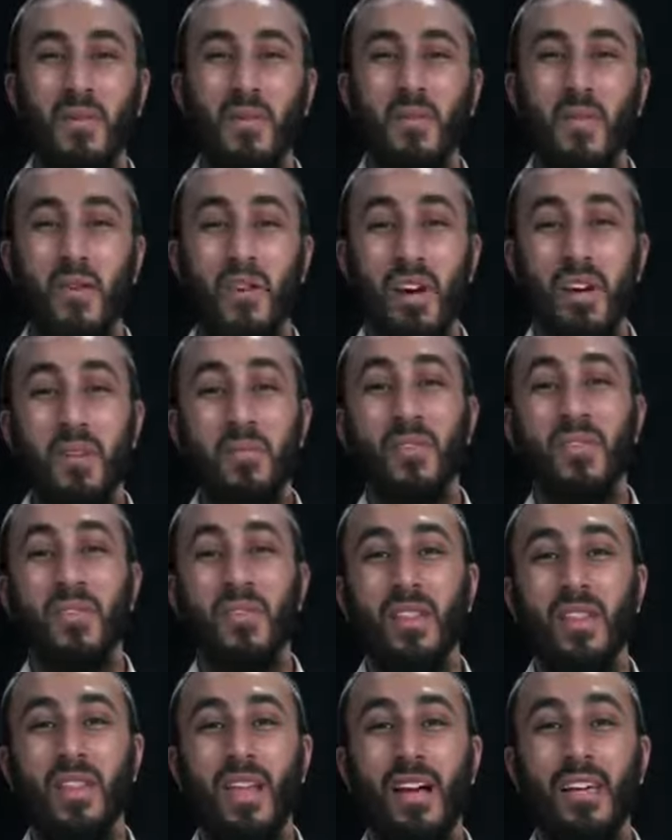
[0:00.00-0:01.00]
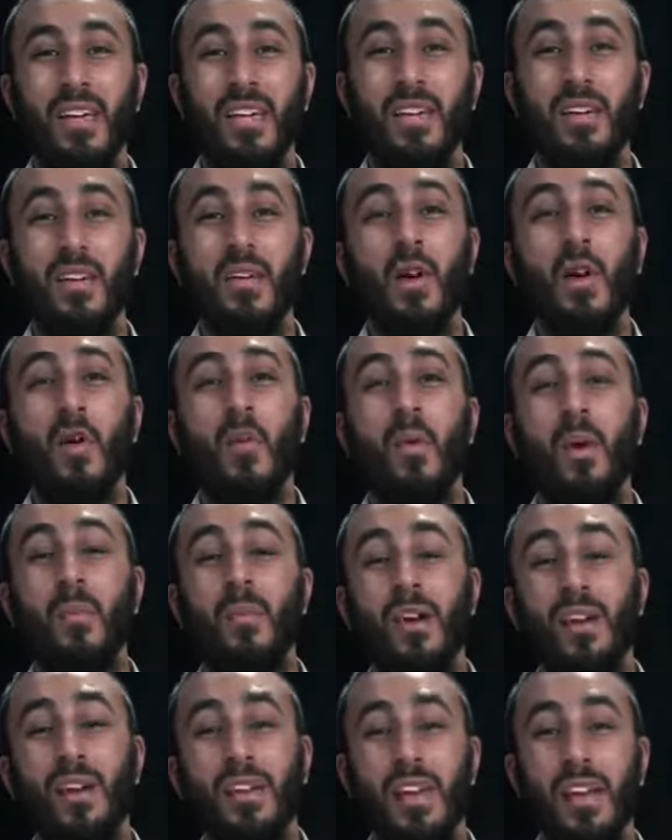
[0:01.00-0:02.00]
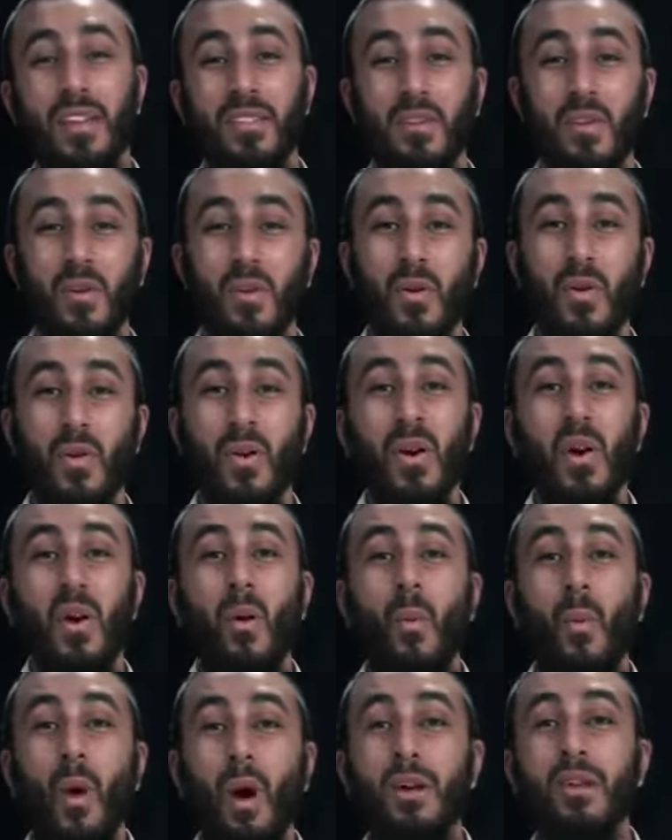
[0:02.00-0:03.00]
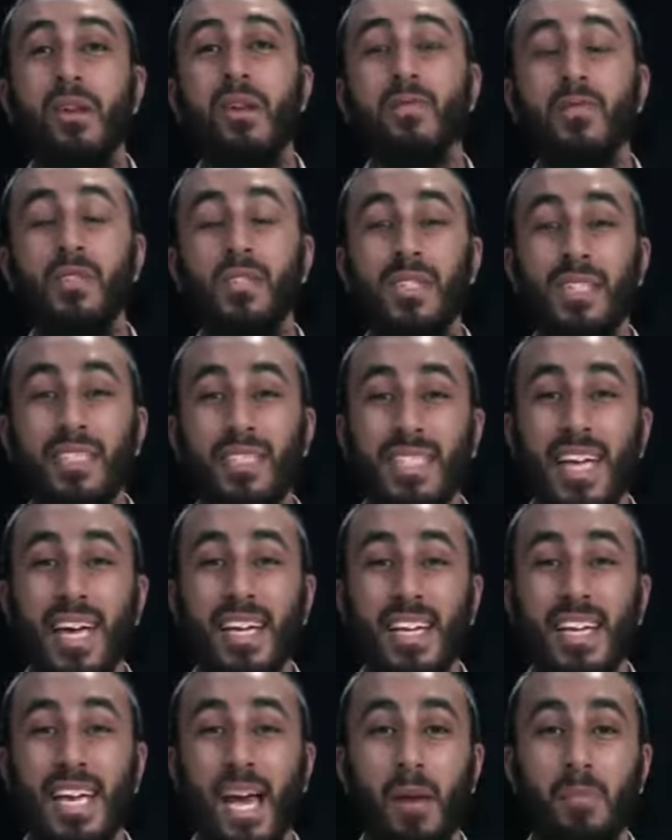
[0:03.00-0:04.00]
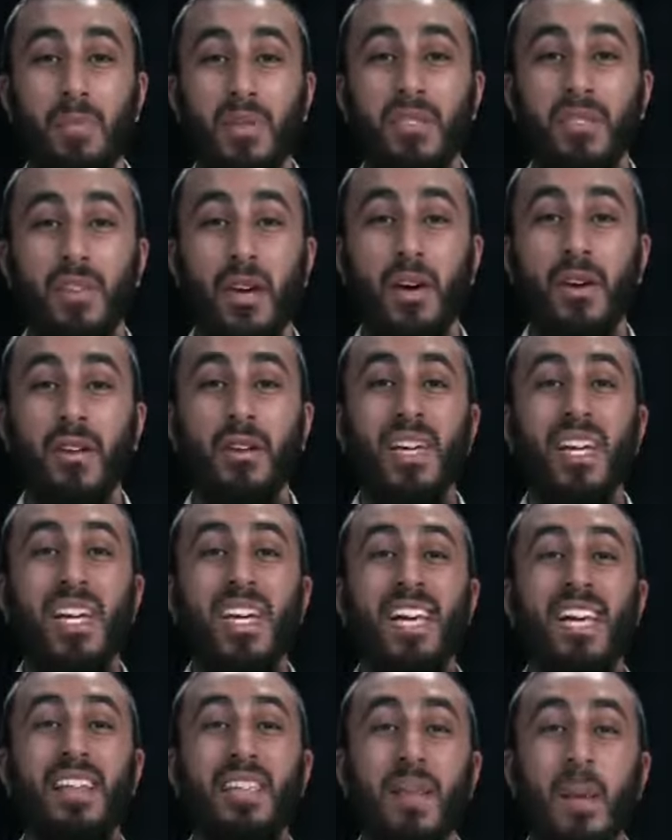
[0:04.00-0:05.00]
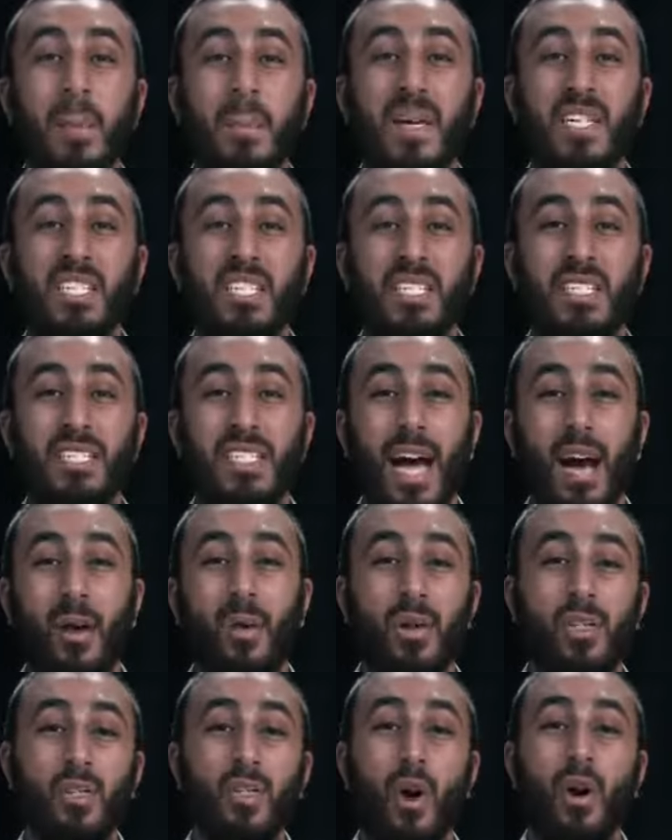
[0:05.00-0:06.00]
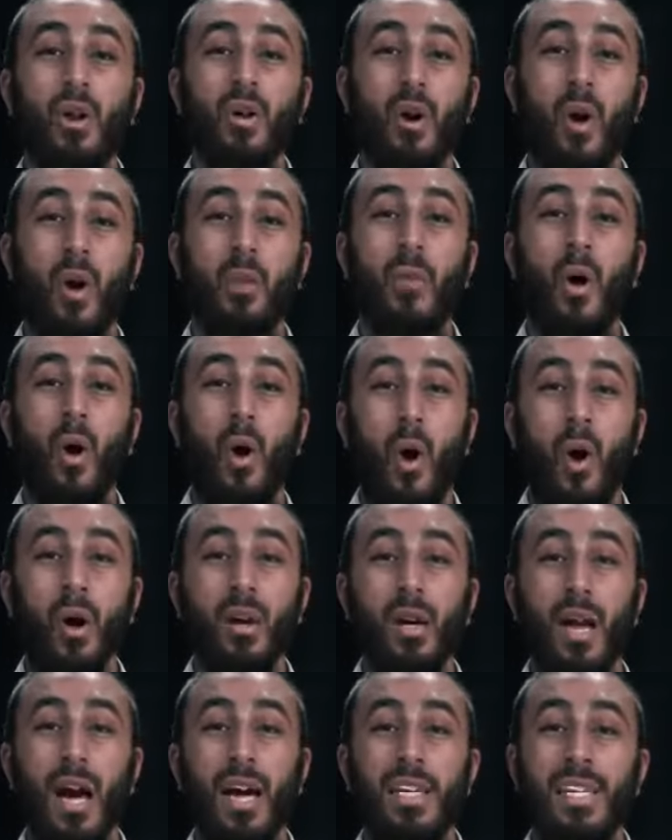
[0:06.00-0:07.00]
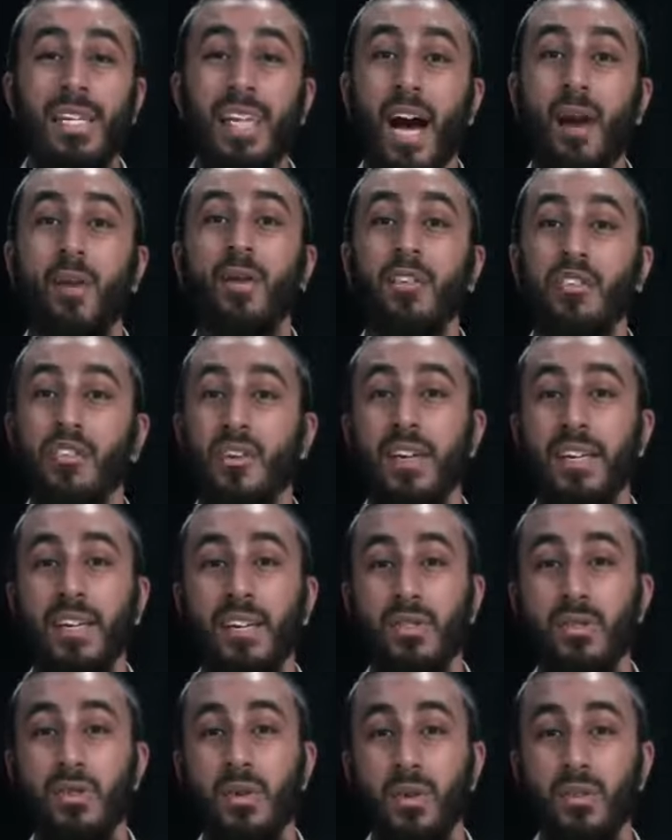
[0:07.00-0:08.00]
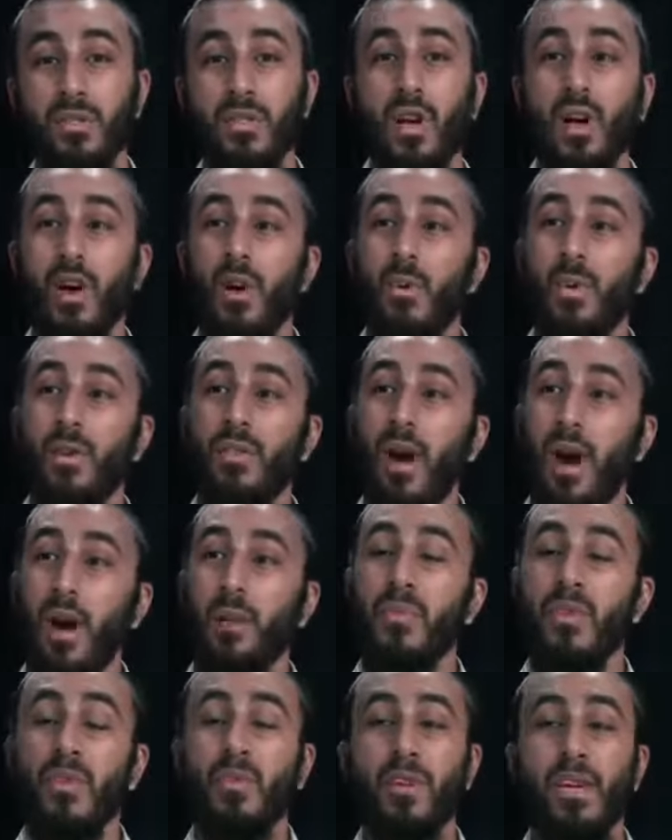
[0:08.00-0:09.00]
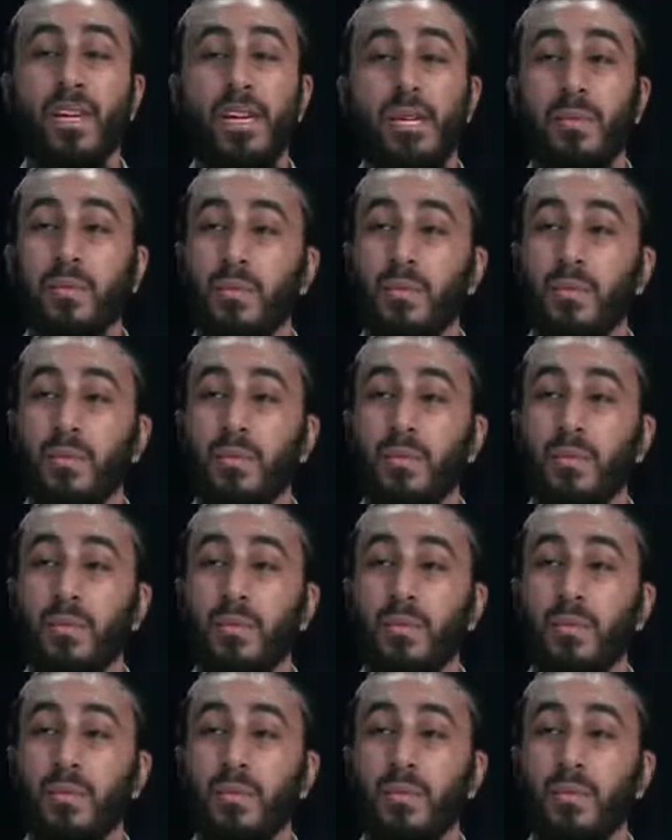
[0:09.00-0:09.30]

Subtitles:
alaikum wa rahmatullahi wa barakatuhu. Welcome to the second episode in the missiondawah.com online dawah training course with Abdul